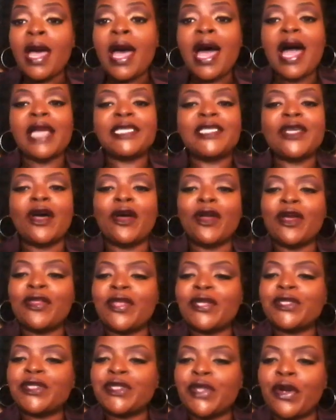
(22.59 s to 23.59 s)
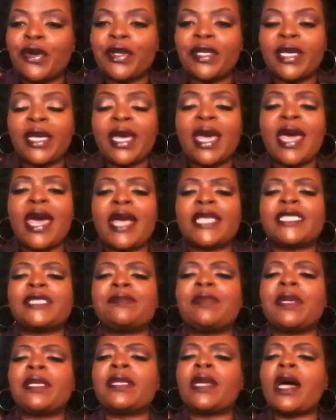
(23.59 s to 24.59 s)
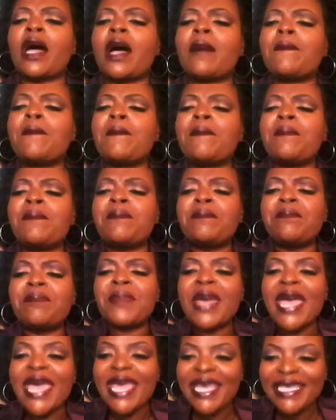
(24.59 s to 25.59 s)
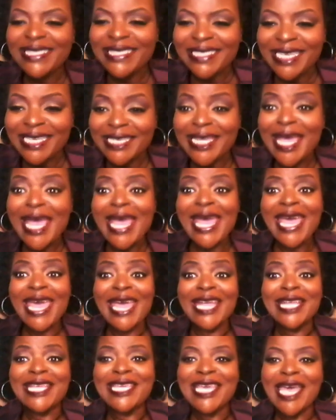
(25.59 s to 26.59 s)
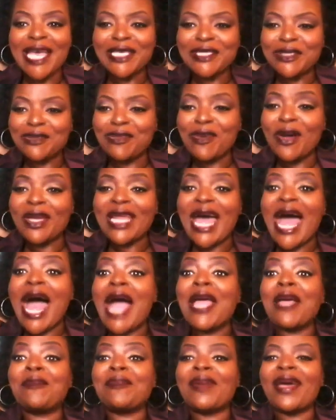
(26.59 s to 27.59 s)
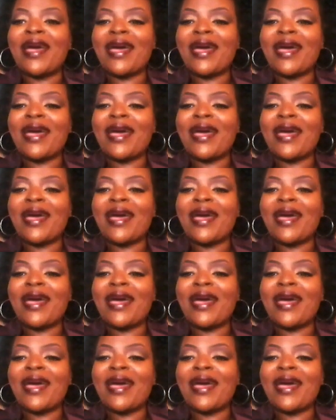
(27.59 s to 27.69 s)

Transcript: I tell you, this journey has been amazing. And guess what? I am